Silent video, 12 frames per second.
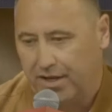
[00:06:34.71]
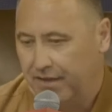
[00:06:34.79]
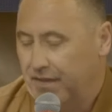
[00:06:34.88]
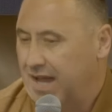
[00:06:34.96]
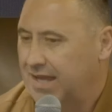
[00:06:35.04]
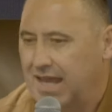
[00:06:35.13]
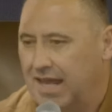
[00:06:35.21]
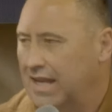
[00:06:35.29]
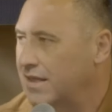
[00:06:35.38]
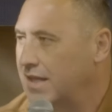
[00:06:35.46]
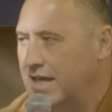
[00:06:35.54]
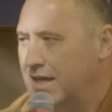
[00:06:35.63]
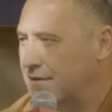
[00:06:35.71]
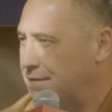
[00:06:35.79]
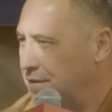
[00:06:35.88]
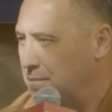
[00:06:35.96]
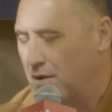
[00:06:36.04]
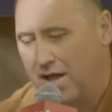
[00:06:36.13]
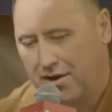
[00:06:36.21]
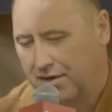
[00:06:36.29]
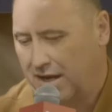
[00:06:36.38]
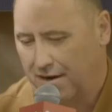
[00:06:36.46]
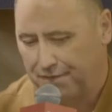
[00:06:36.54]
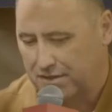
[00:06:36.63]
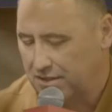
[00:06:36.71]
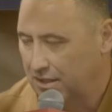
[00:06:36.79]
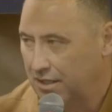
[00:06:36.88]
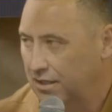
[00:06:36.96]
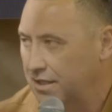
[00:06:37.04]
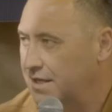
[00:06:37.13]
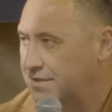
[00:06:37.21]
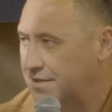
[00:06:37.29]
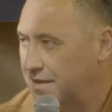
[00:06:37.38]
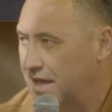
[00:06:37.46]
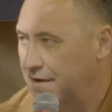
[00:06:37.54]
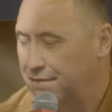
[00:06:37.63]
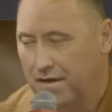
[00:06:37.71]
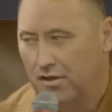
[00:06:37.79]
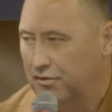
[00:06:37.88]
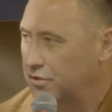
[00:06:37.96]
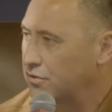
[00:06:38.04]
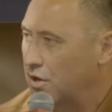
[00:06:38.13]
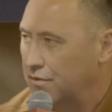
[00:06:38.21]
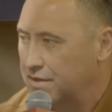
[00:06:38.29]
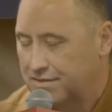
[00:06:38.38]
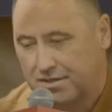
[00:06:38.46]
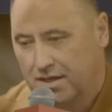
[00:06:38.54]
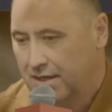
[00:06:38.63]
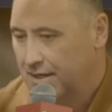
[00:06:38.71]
And like any league in football, I don't care if it's a little league to the NFL, and you know this